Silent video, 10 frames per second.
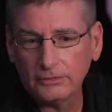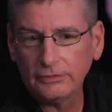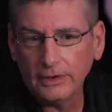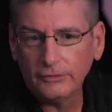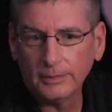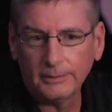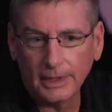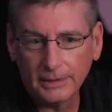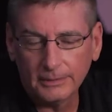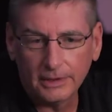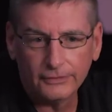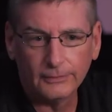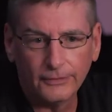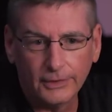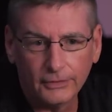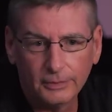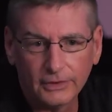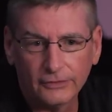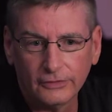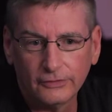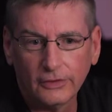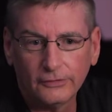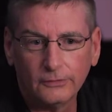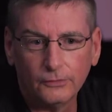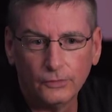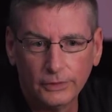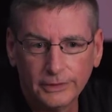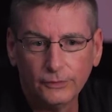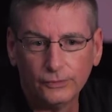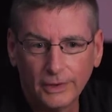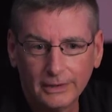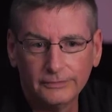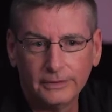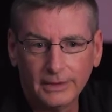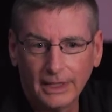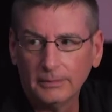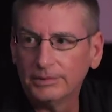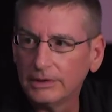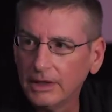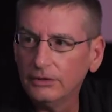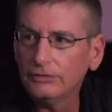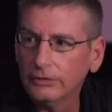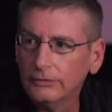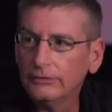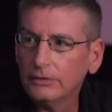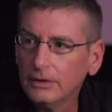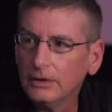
changed my mind about some things because I saw some really relevant applications,